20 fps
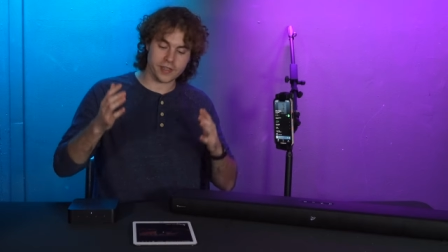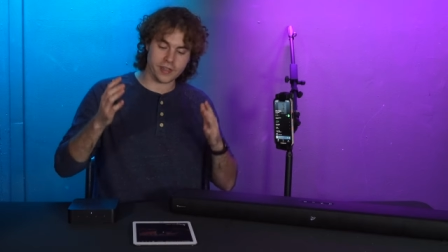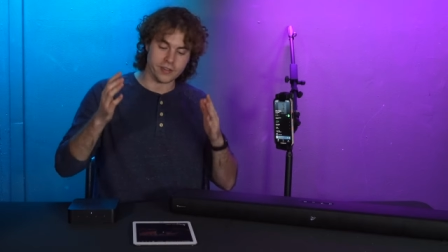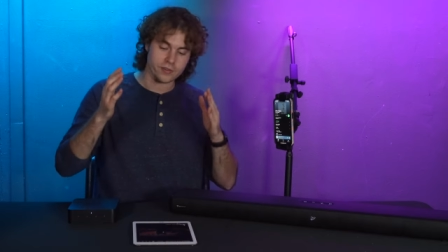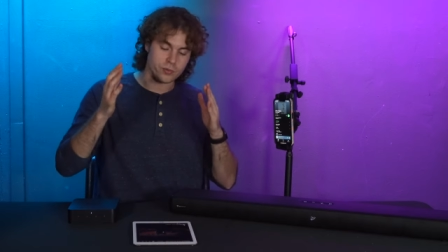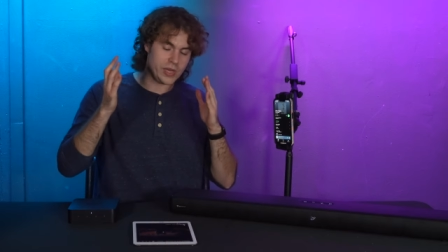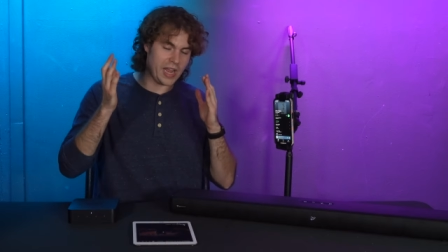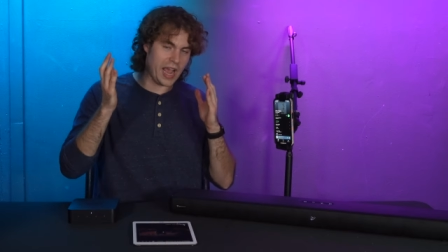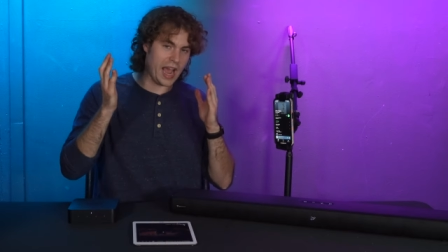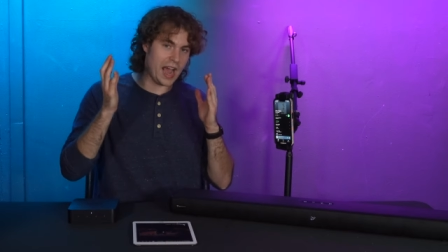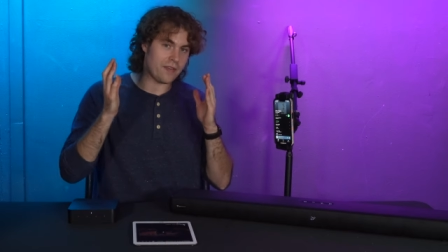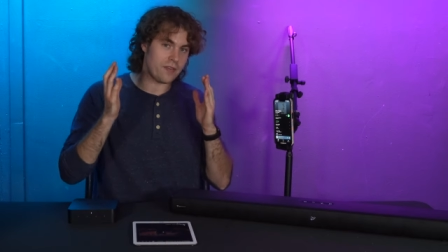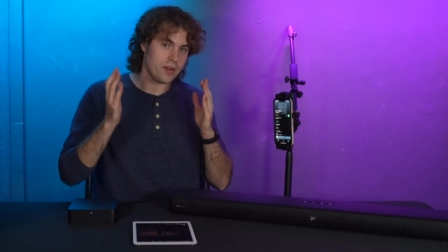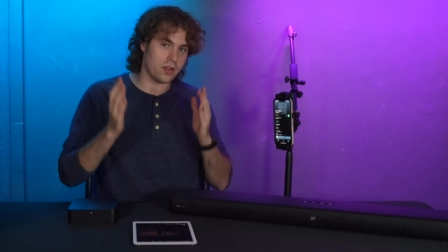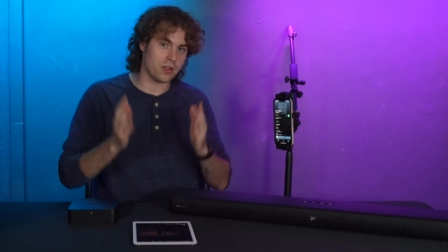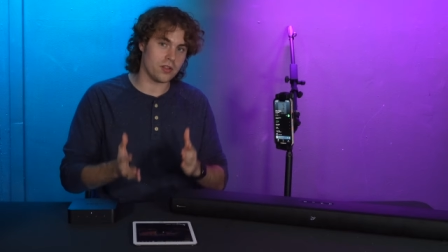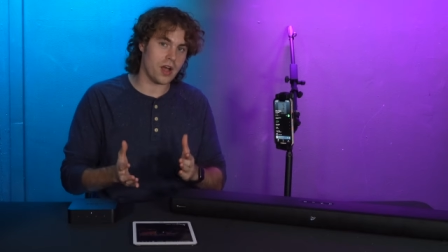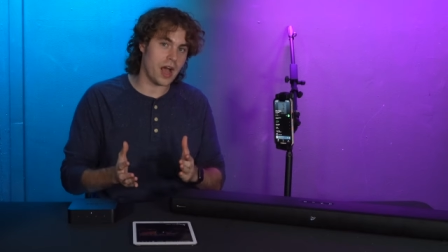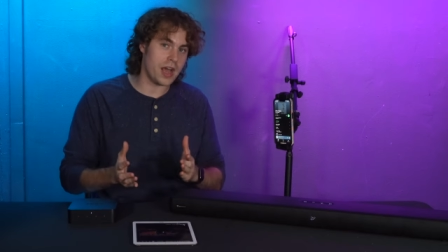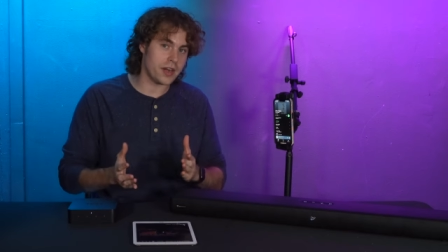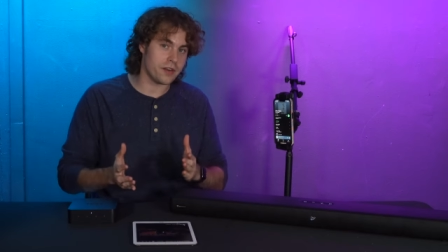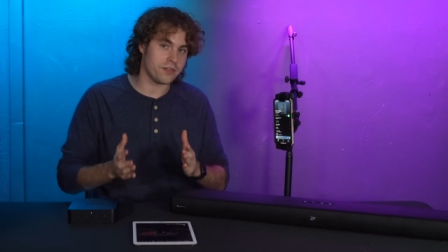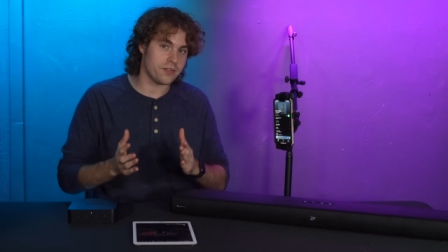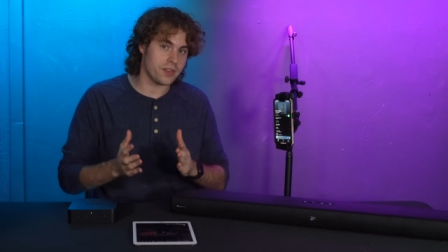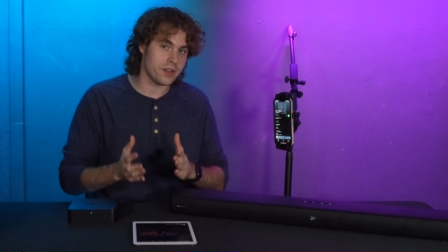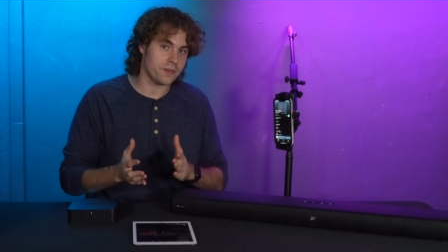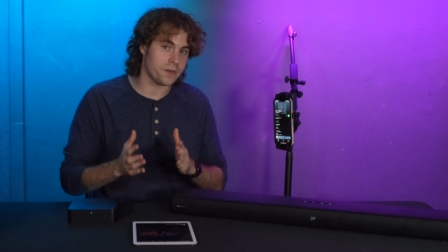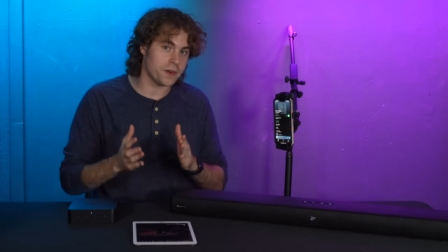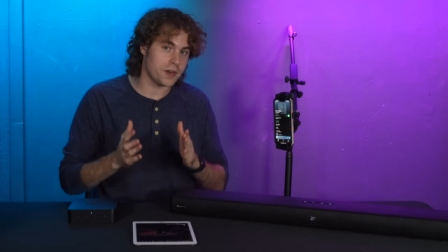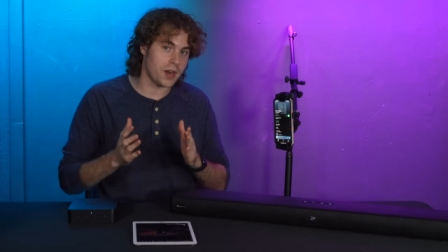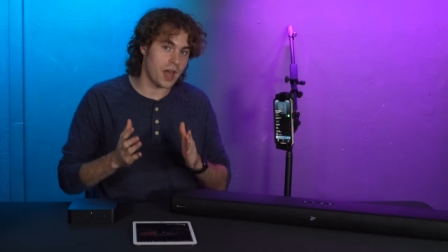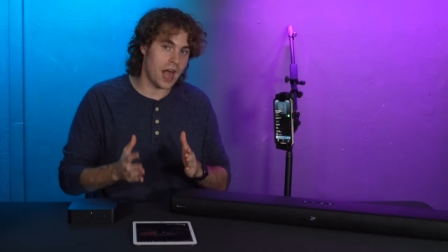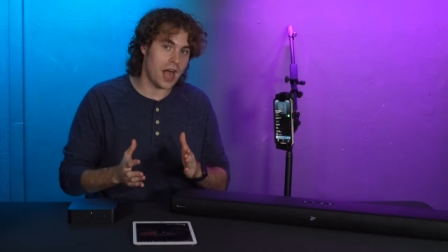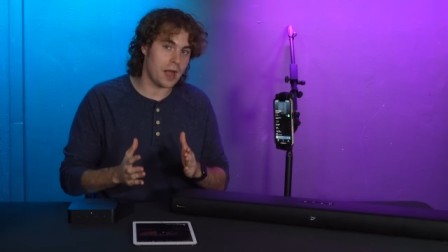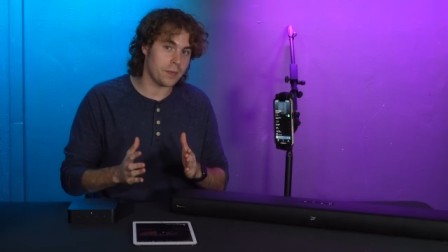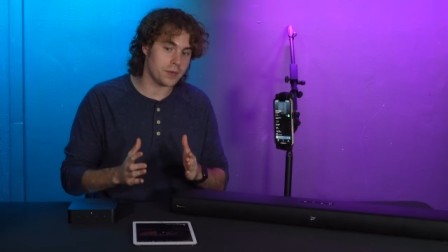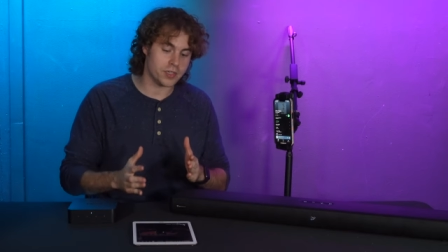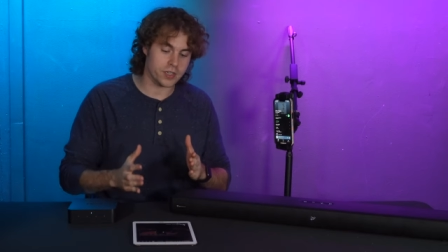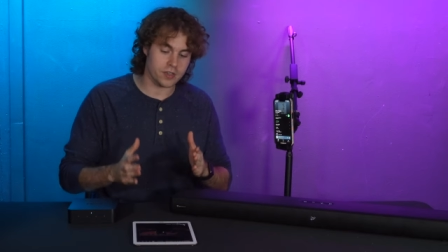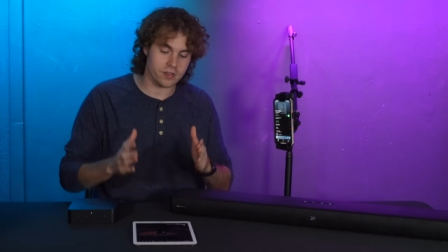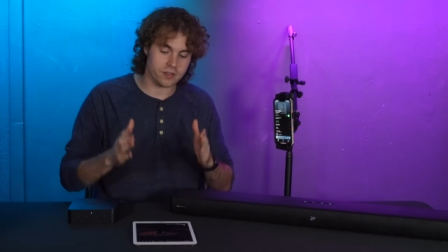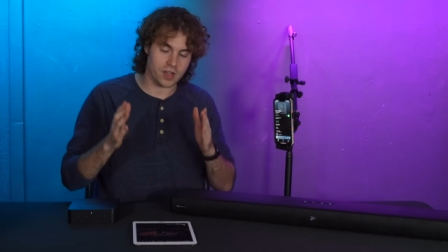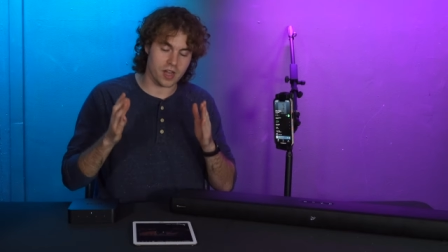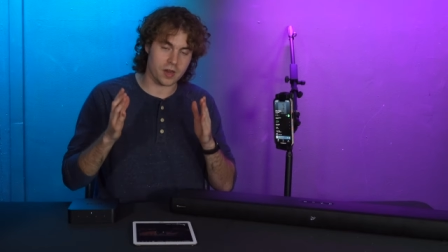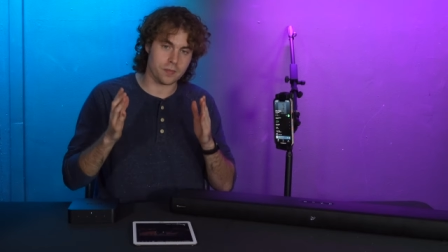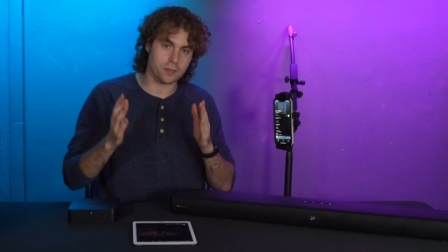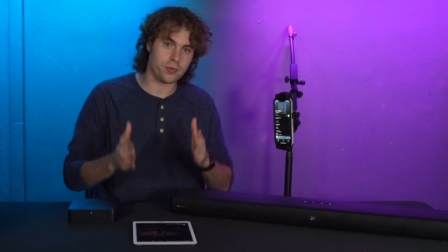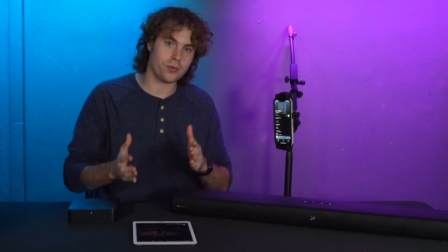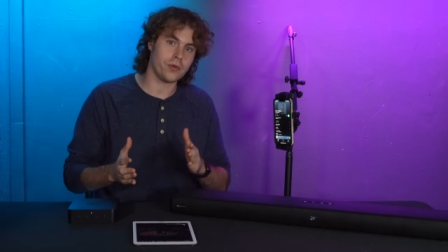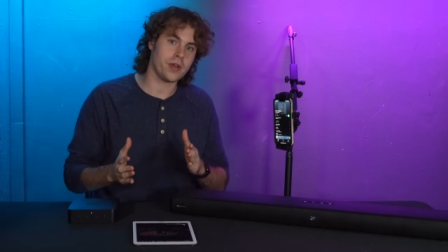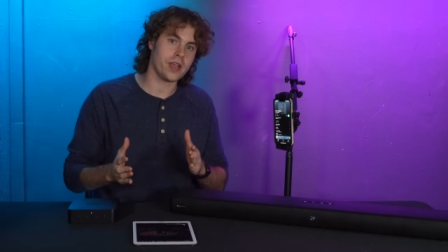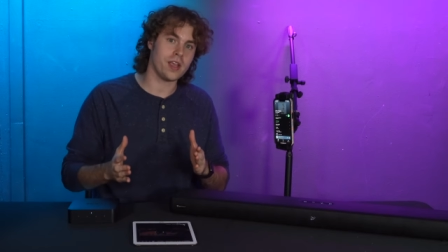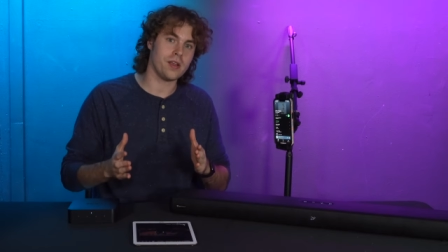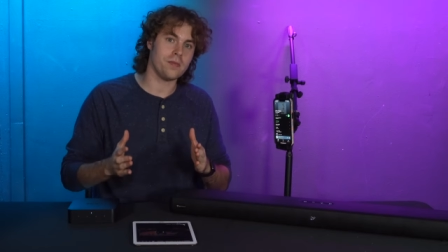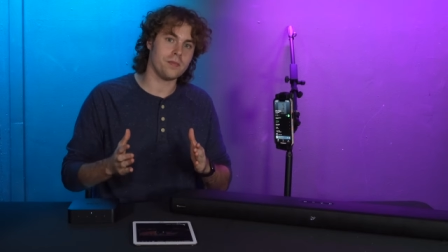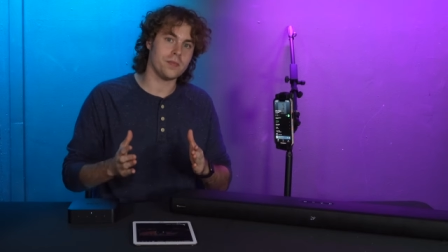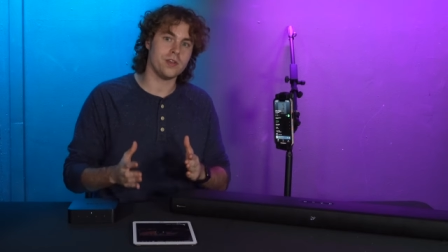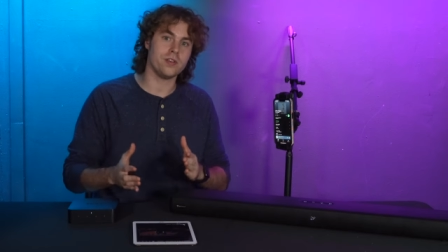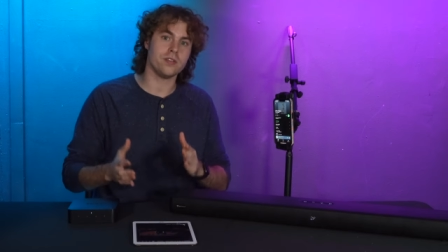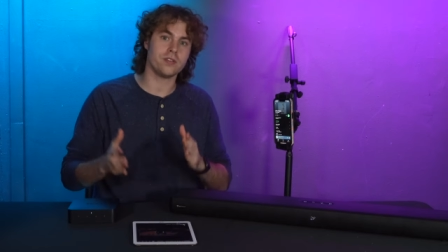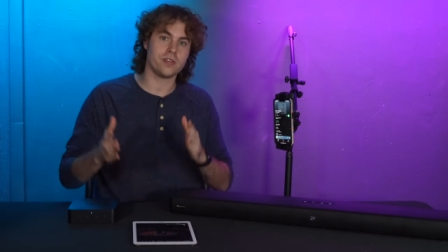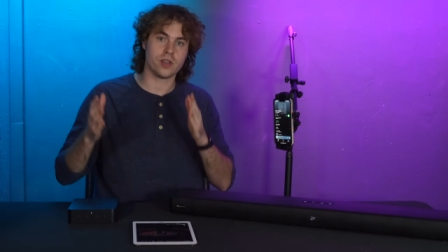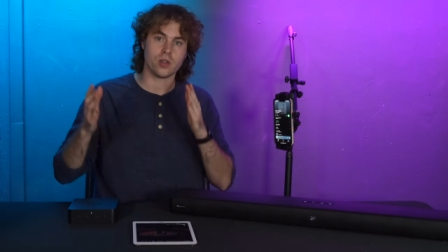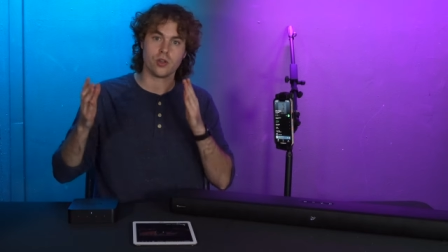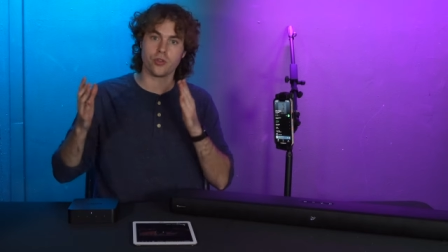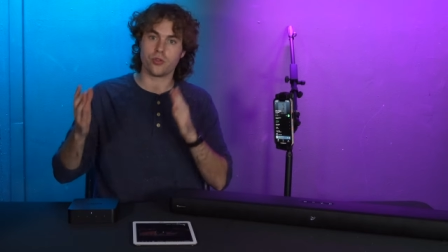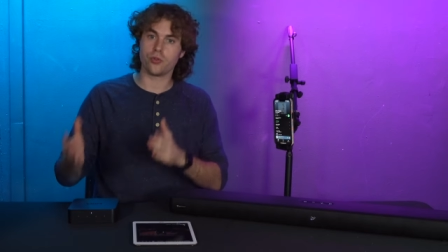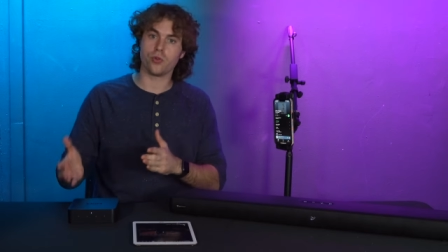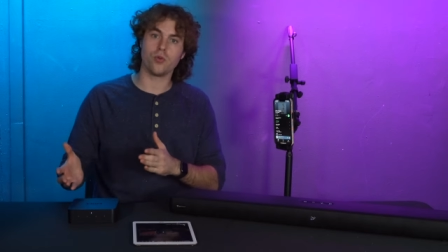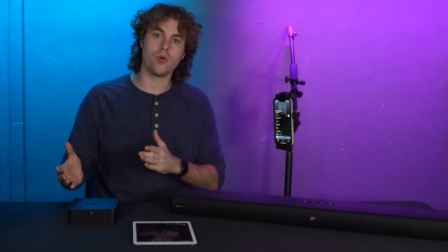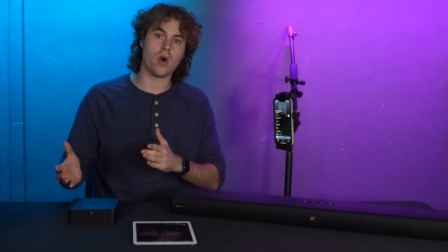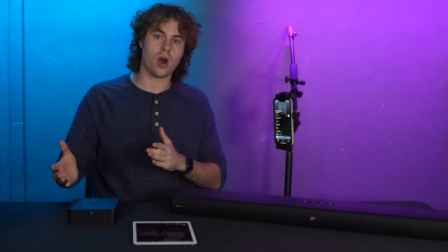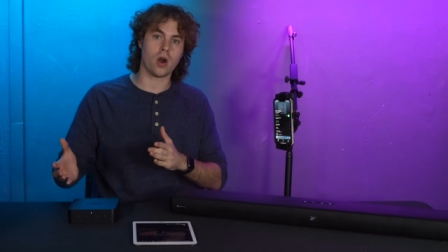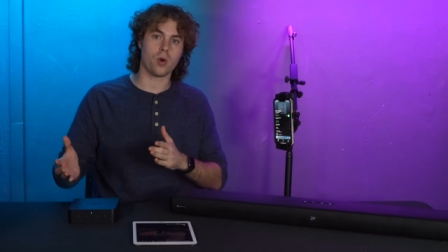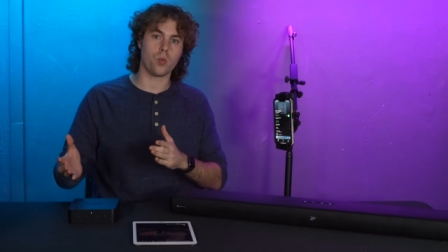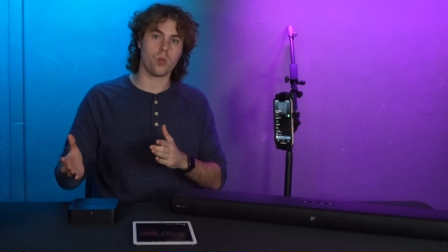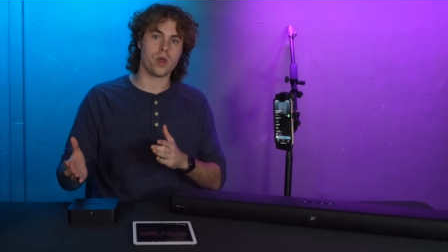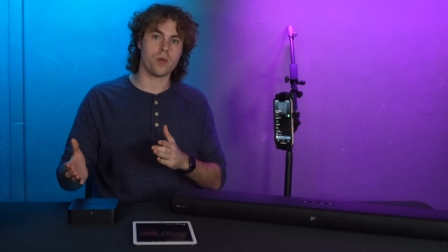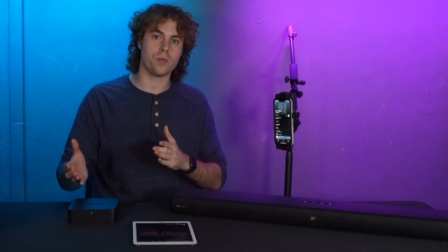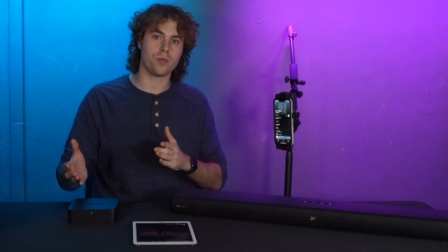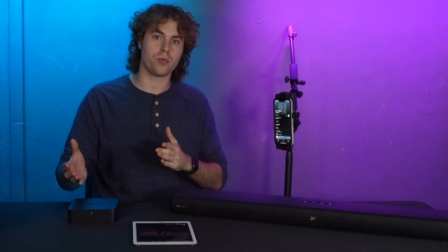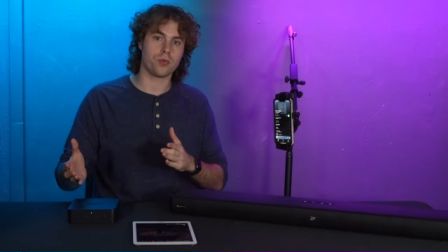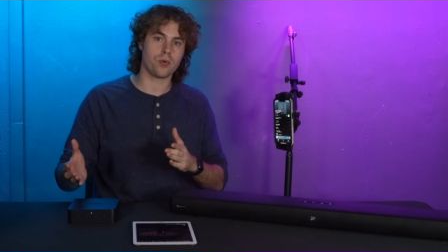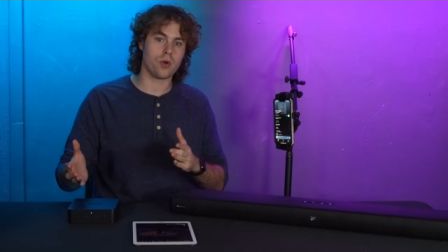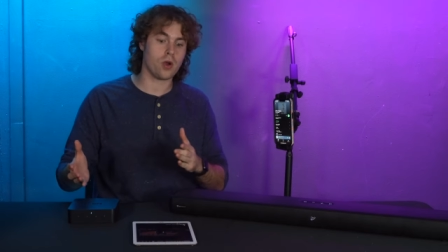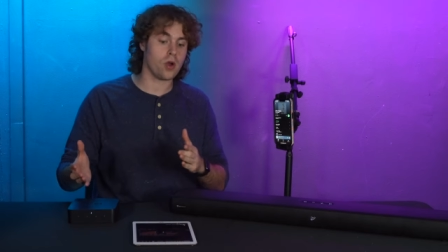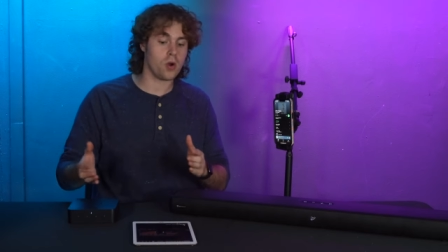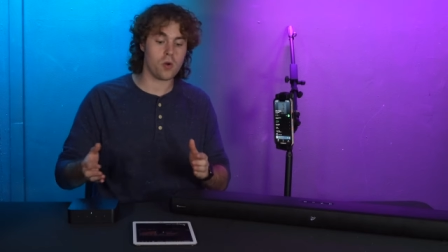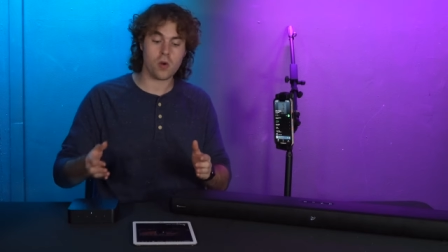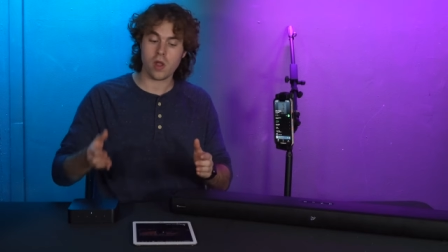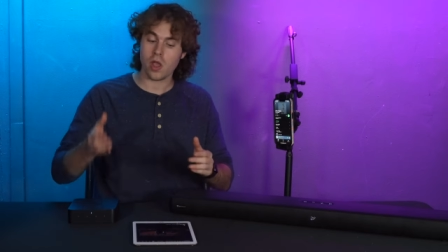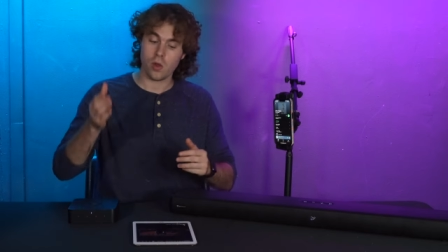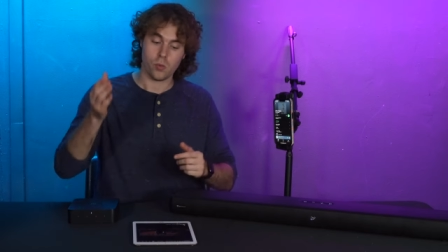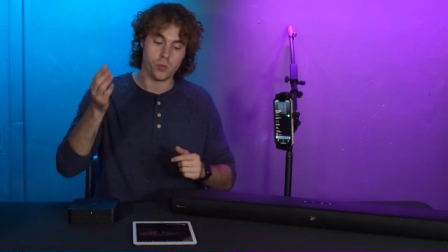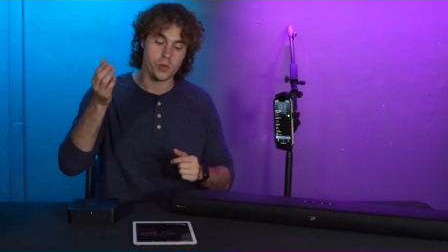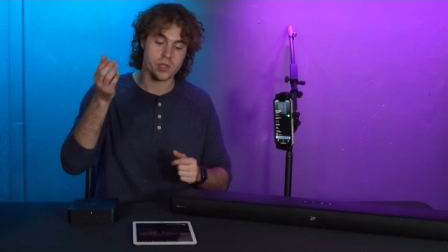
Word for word: because we have a lot of different options on playing music through our WiiM Pro.